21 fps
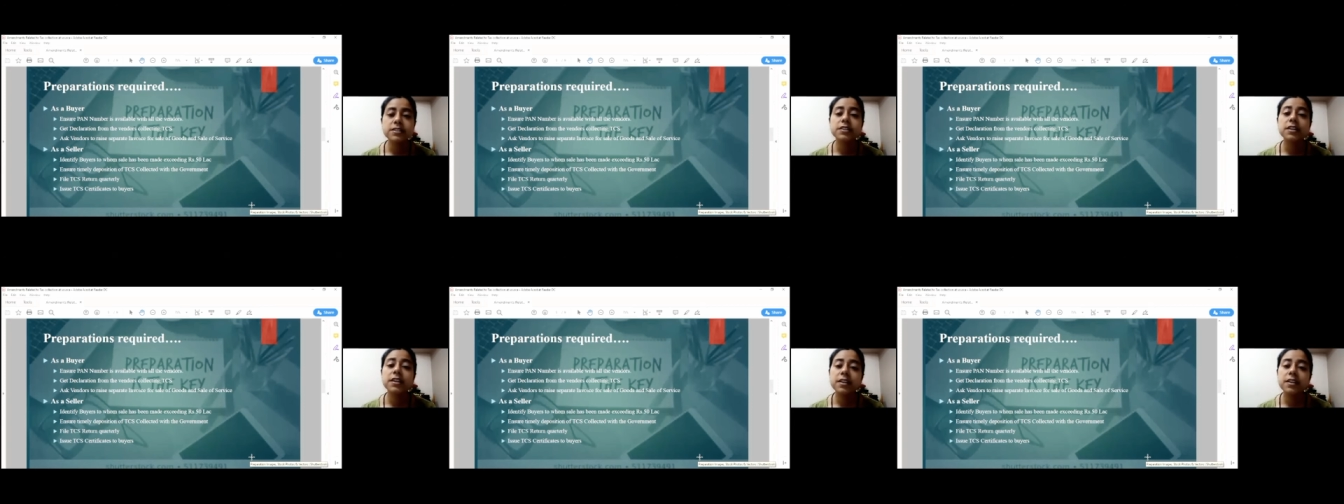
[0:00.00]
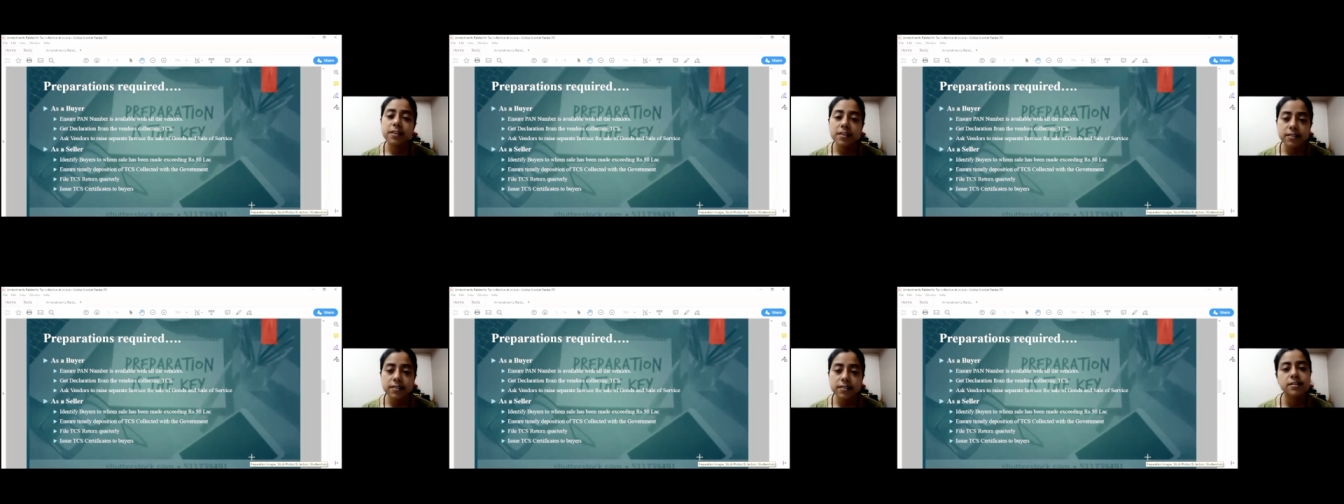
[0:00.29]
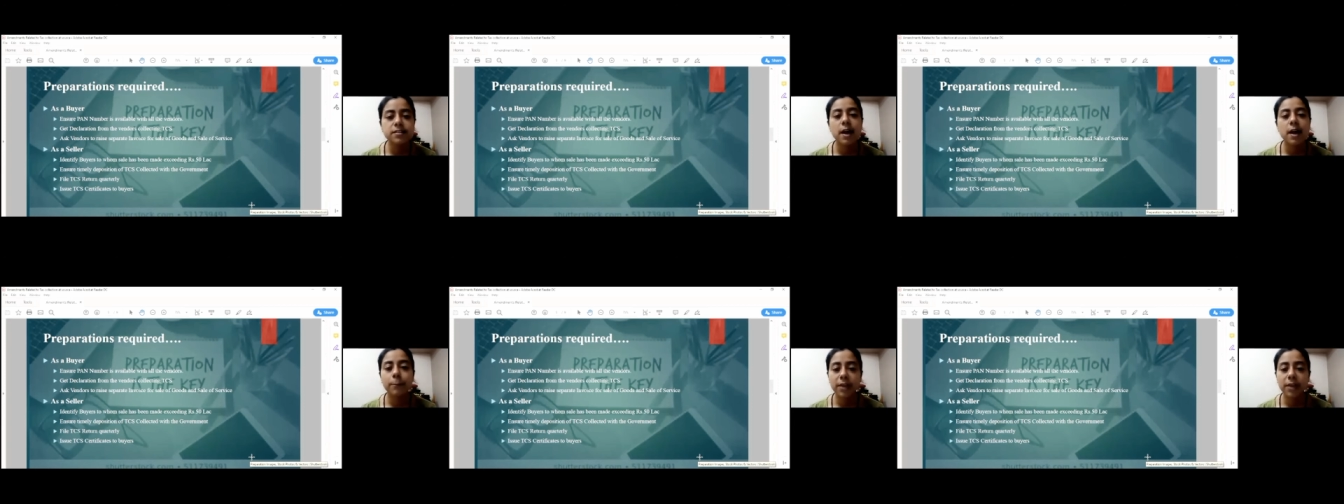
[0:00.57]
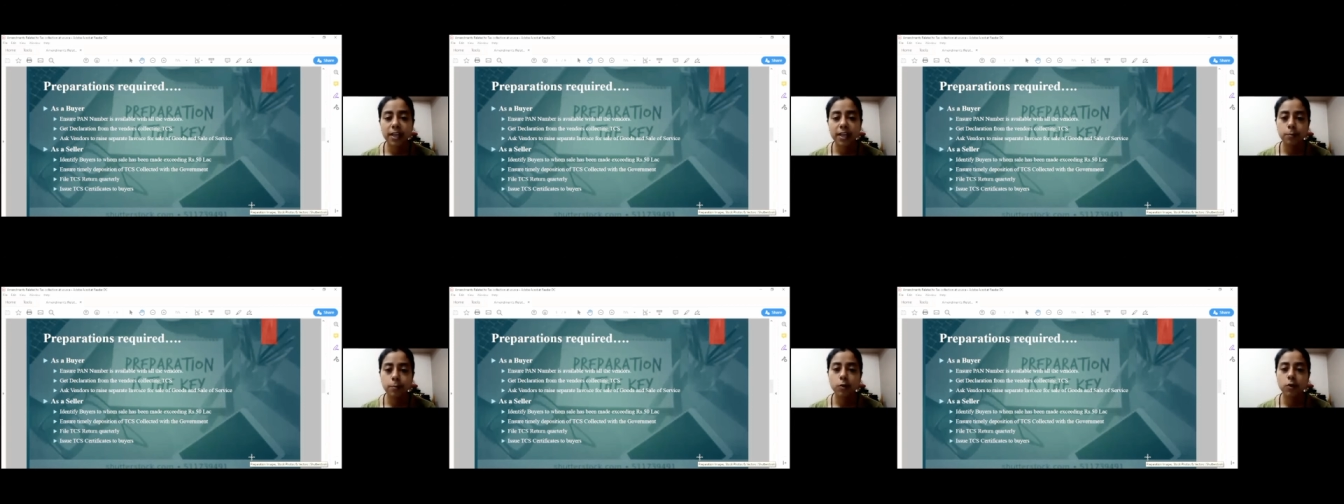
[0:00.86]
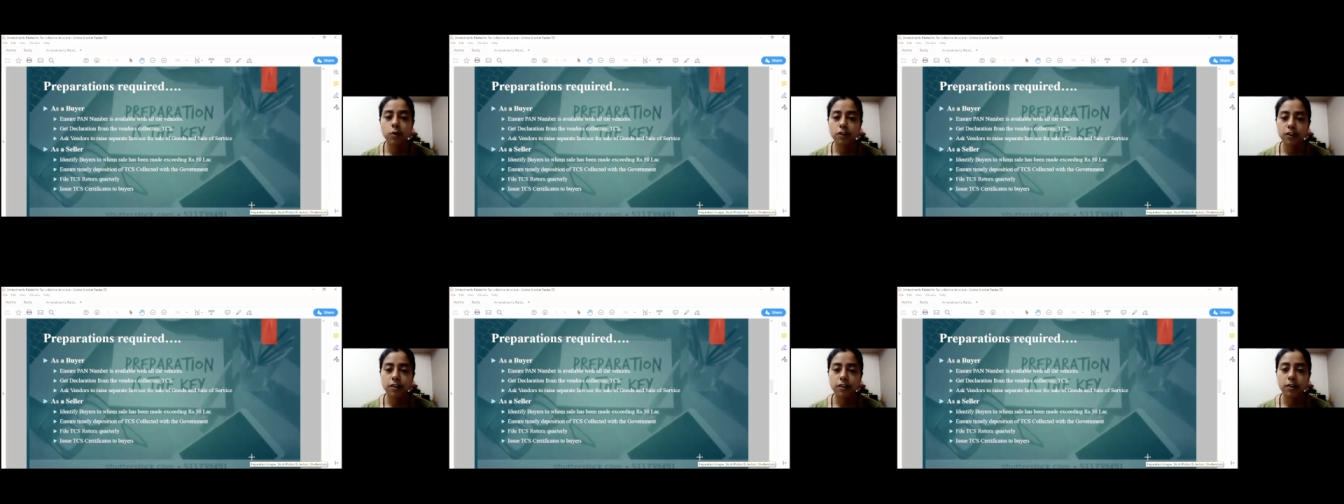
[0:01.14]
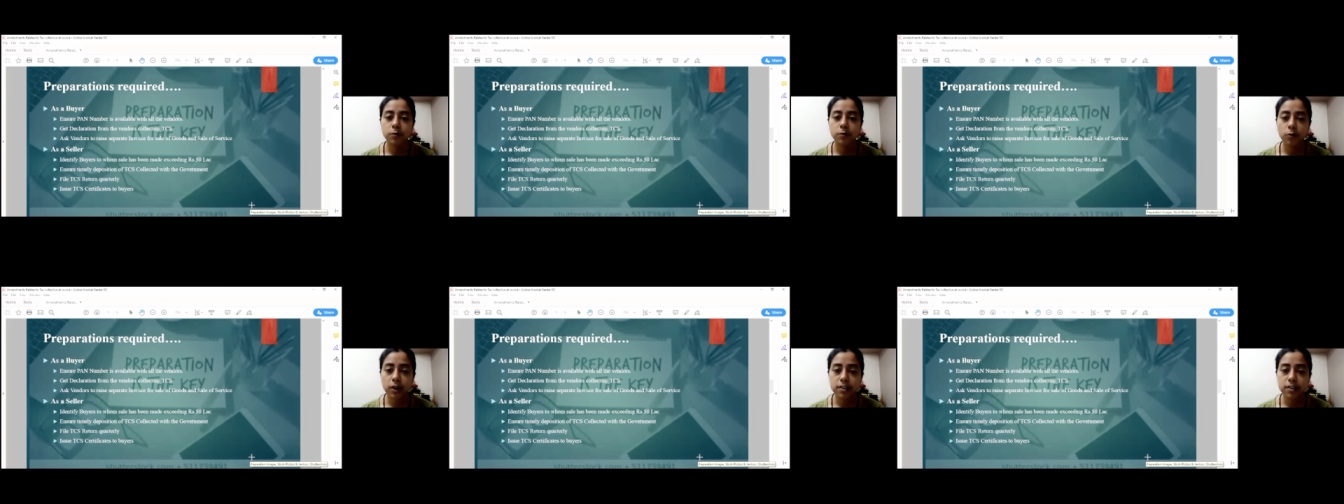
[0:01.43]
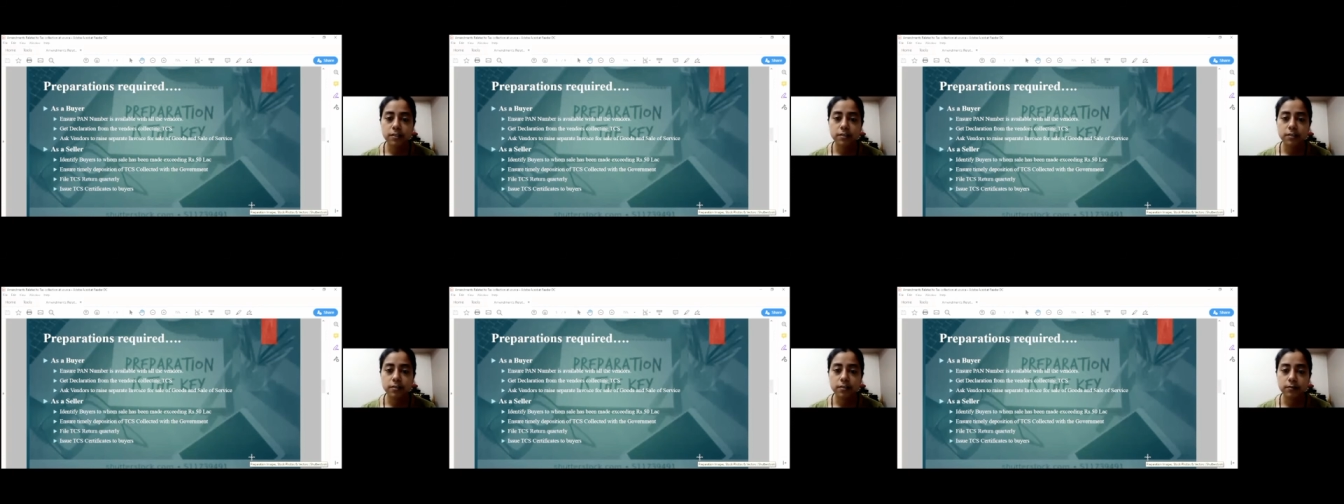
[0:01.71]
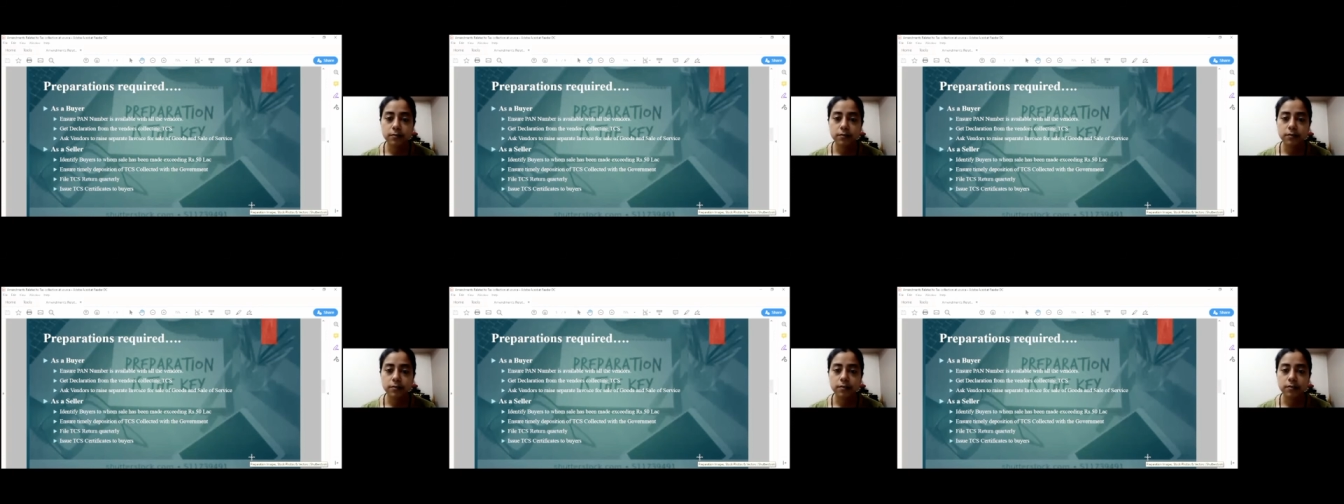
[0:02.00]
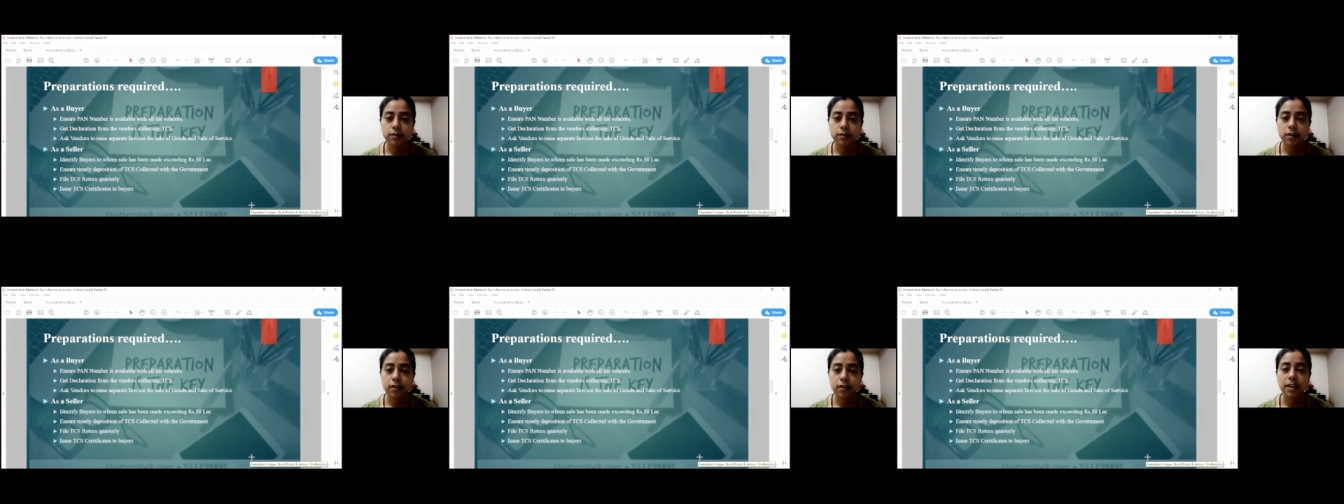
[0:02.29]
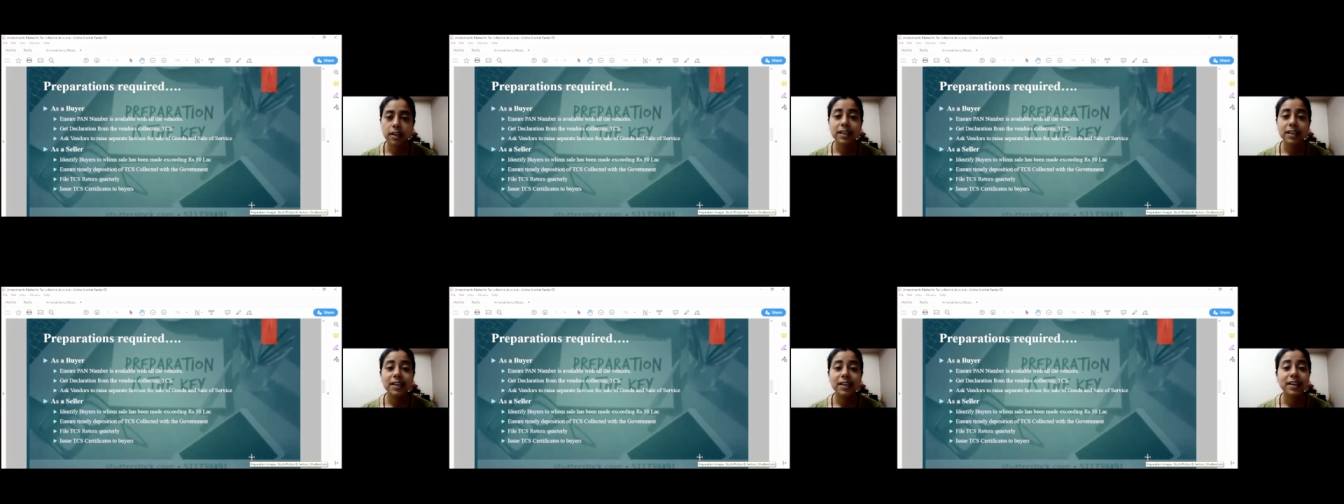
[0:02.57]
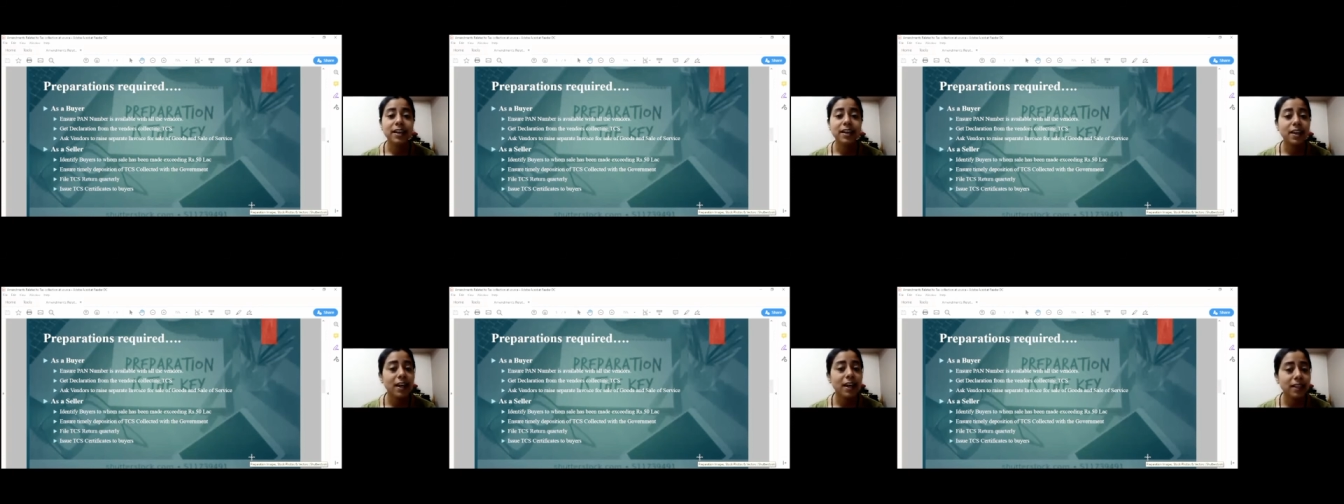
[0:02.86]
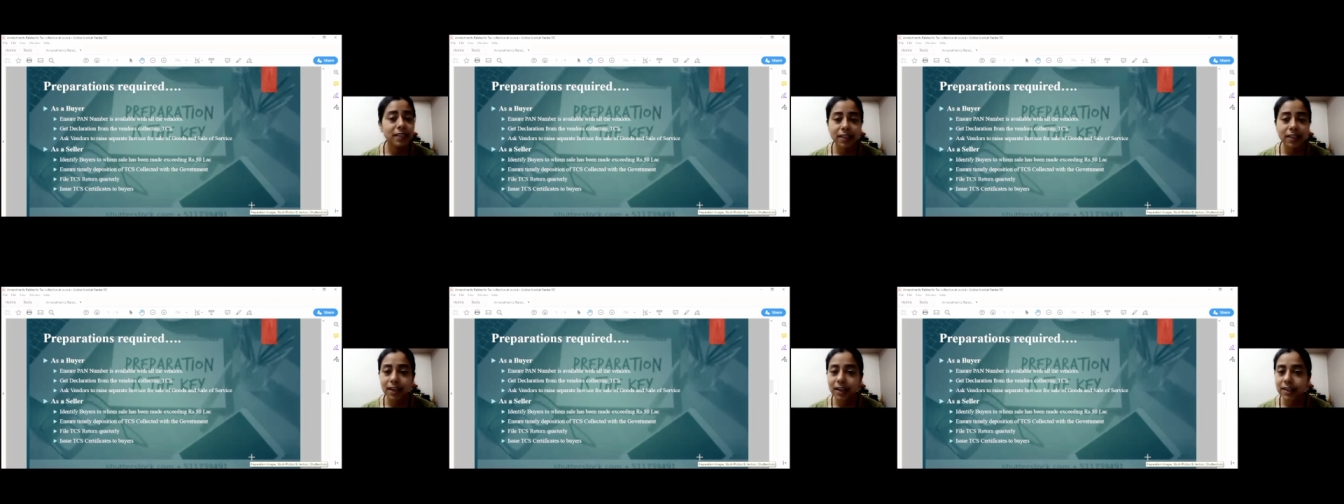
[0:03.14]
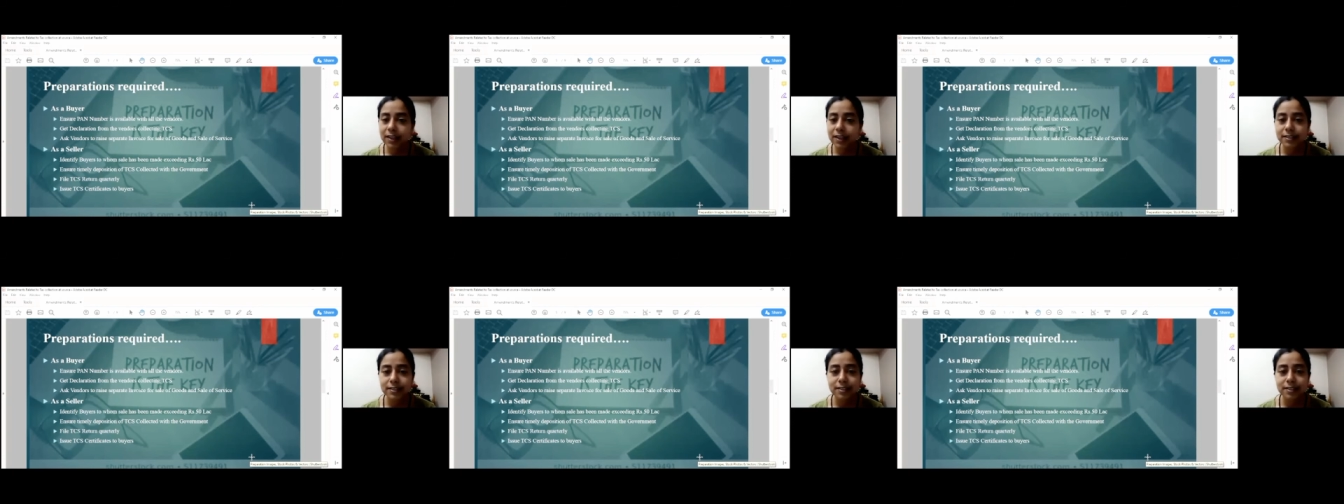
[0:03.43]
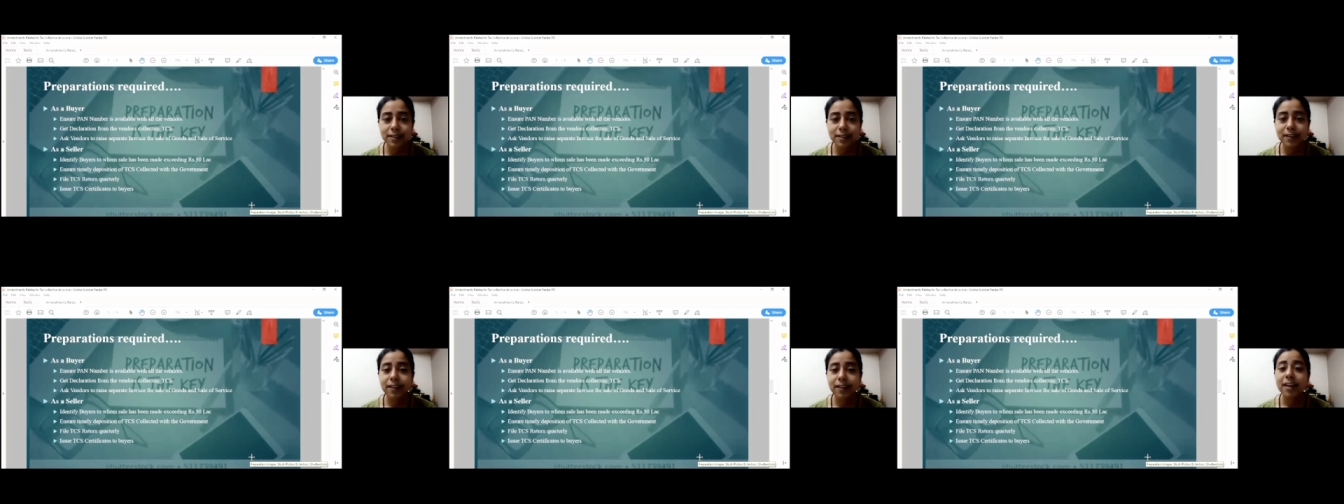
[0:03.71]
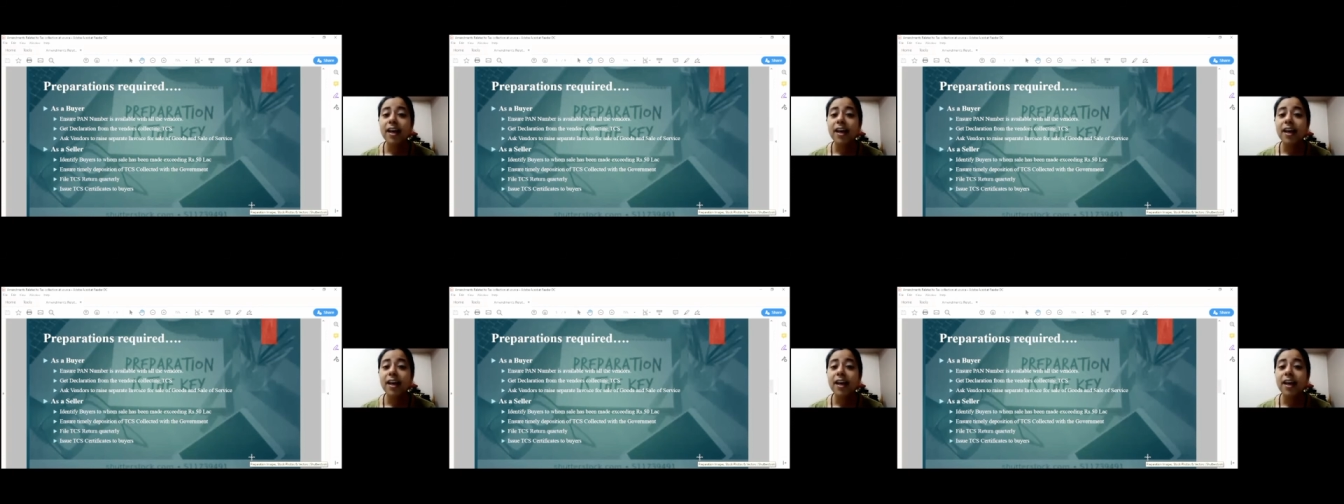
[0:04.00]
TDS is applicable on an invoice. Nonetheless,